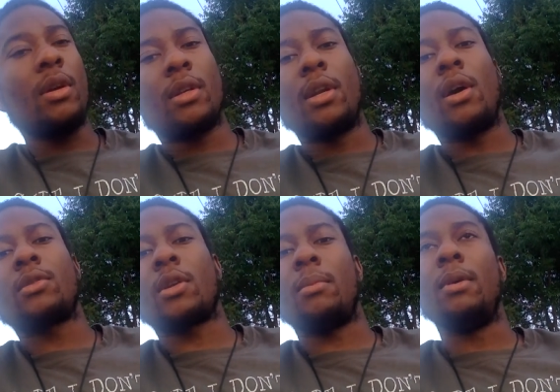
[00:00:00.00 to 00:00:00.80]
Then
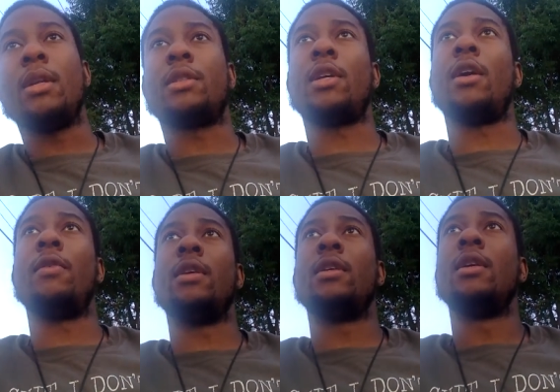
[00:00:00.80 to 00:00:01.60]
also the
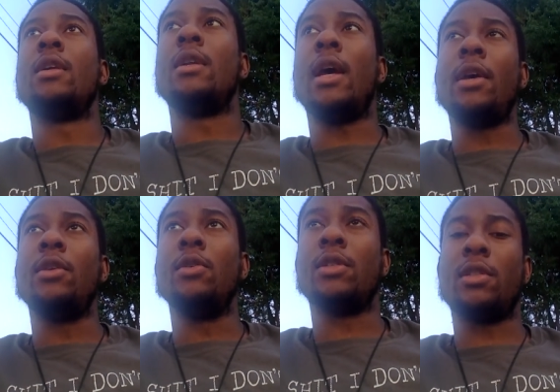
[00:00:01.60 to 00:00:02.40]
military, that
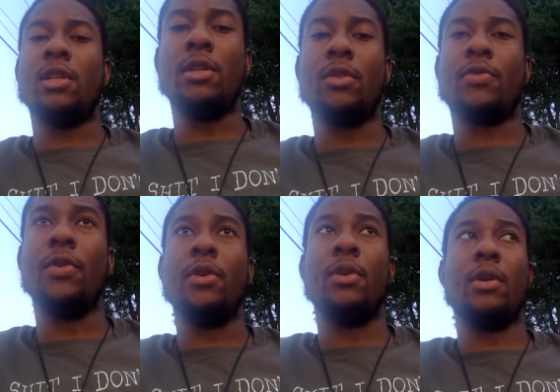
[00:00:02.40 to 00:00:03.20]
uses diesel
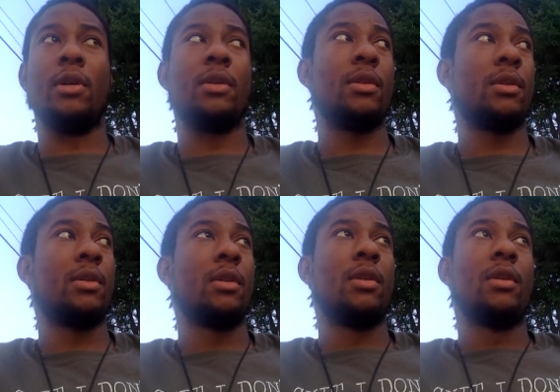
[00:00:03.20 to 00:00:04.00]
fuel.
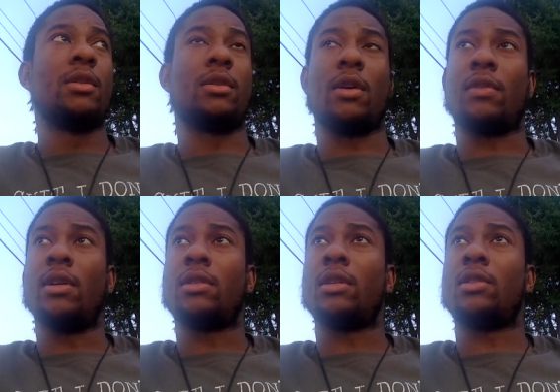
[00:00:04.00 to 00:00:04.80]
So if
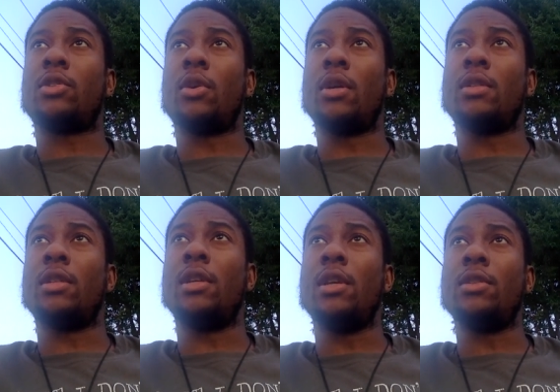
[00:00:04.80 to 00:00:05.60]
there's a shortage
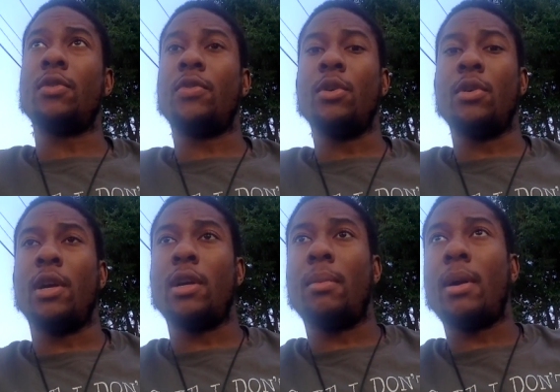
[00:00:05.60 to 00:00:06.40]
of diesel fuel
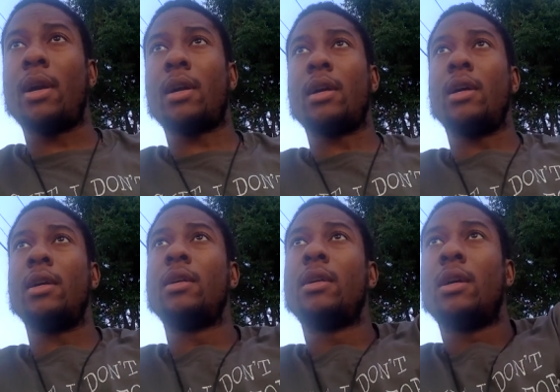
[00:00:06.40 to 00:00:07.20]
here in America,
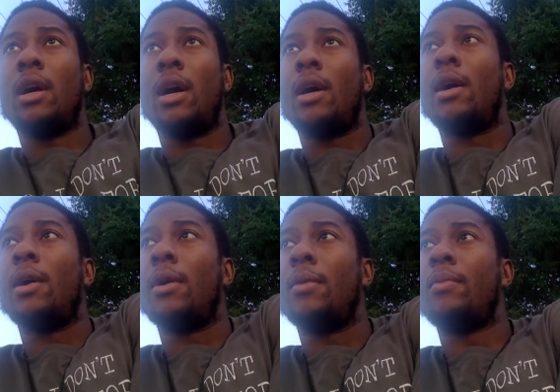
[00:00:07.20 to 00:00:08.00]

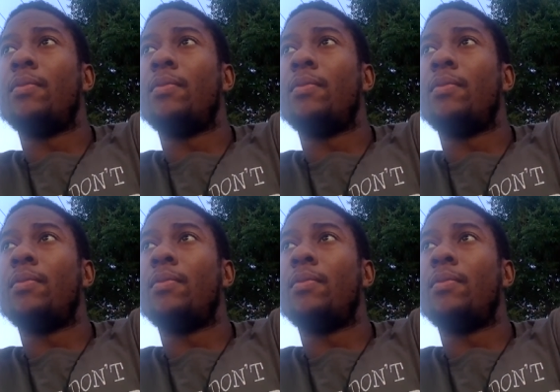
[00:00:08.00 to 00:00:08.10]
the